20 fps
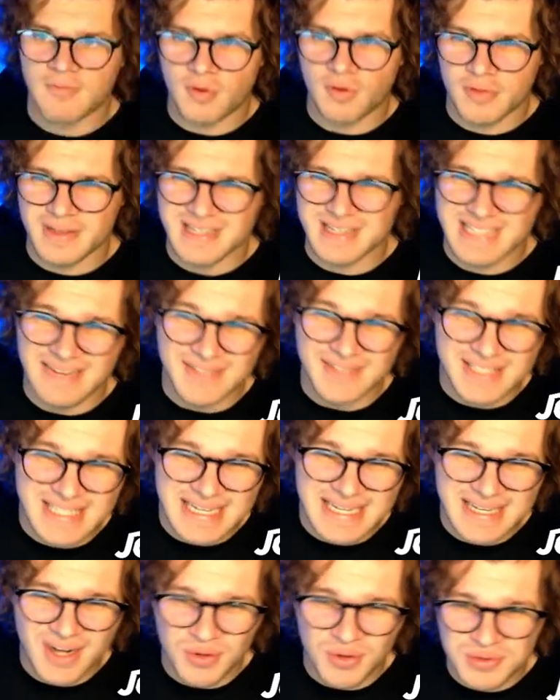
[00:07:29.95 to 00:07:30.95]
Fourth and
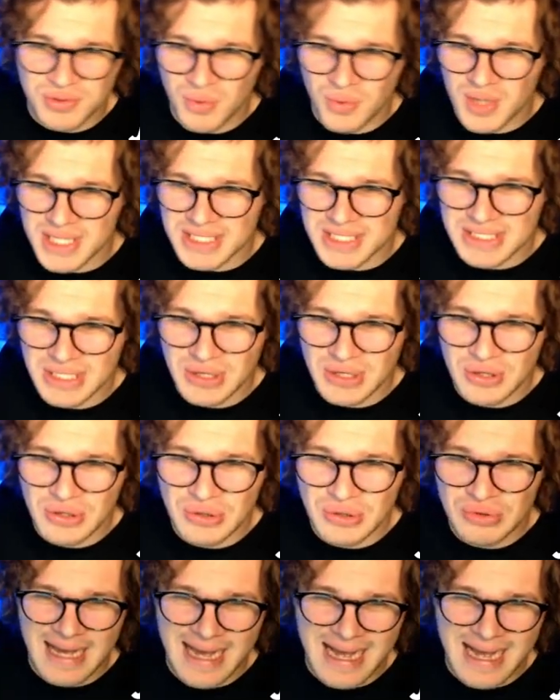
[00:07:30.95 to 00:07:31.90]
17, own 22.